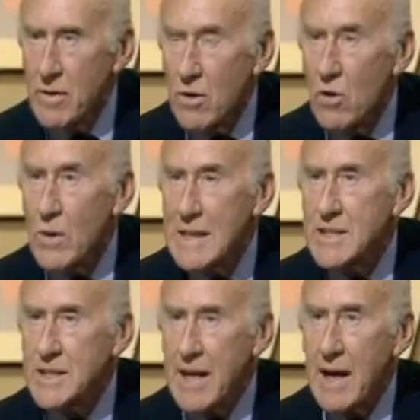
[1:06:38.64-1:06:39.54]
who
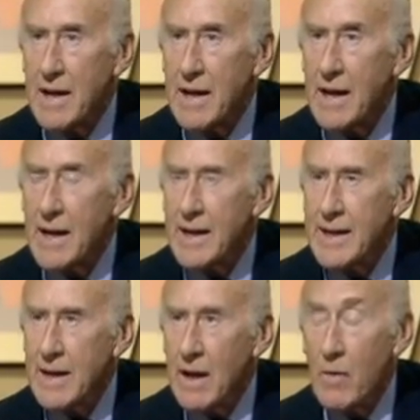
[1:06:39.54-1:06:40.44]
once said,
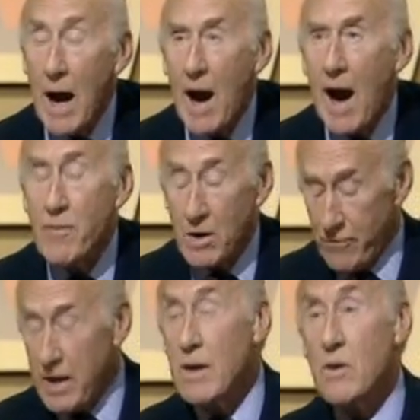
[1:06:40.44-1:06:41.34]
I'm
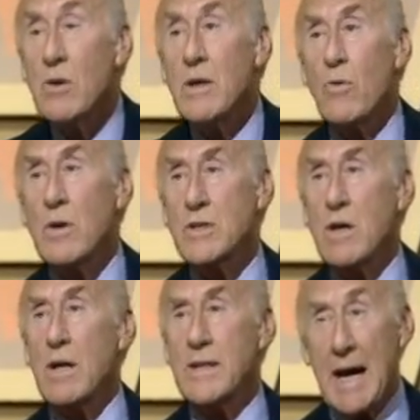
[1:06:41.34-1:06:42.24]
not very good at Walter
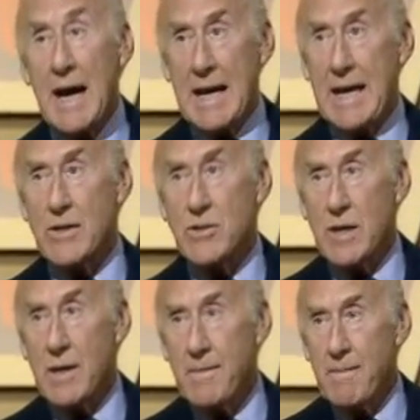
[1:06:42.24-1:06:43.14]
Scott dialect, see.
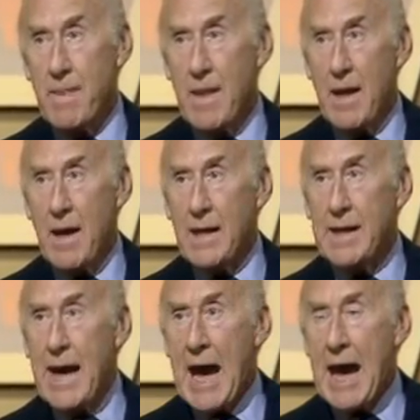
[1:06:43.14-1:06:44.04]

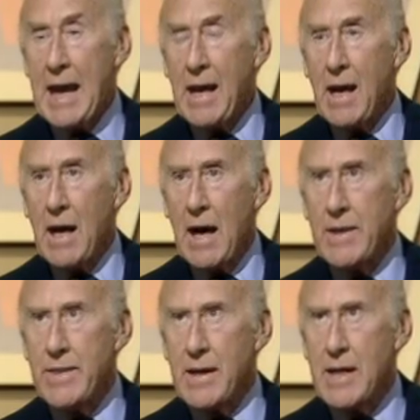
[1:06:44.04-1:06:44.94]
Gang, I
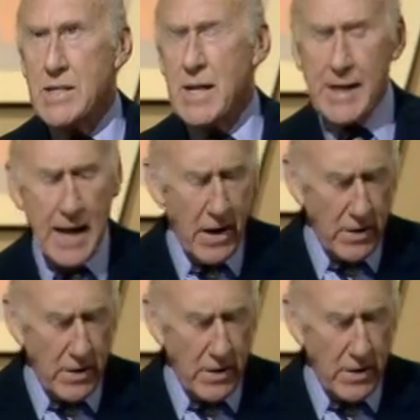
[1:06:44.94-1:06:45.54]
think he said,